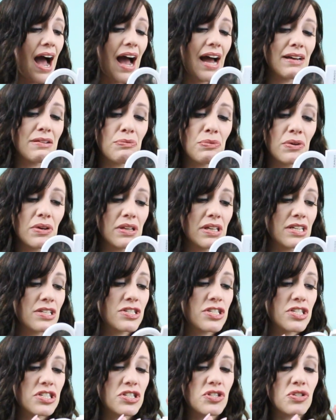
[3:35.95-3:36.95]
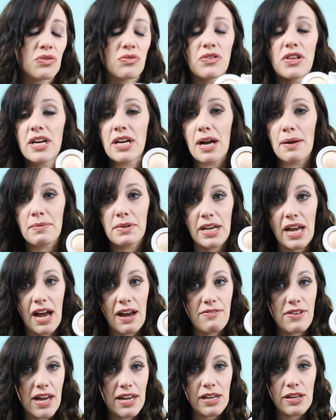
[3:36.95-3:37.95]
I really just don't think I'm gonna
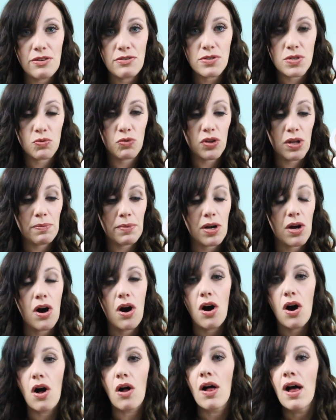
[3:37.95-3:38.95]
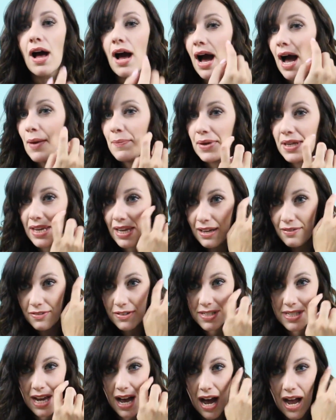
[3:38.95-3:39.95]
have any use for them at all. I mean,
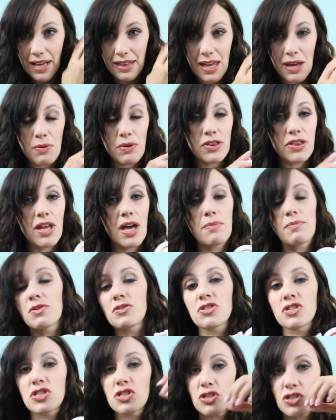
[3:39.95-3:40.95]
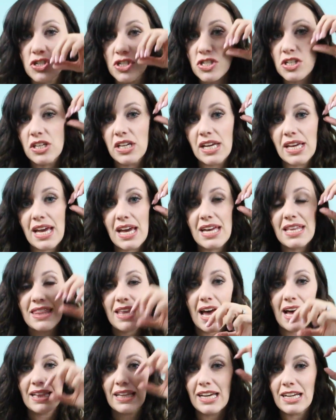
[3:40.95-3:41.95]
even to highlight with them, you're still just gonna get
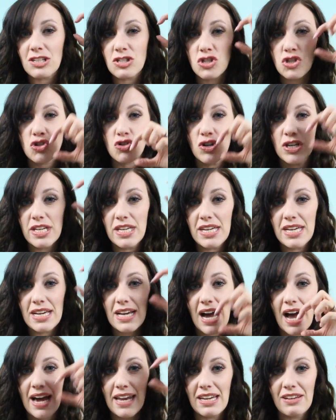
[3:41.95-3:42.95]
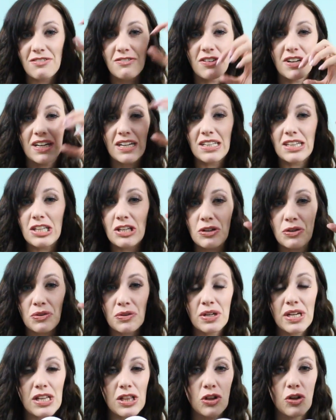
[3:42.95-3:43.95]
that like streaky kind of
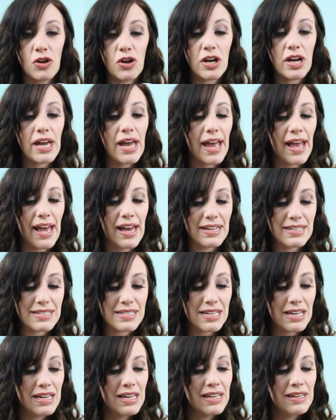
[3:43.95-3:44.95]
glittery look, and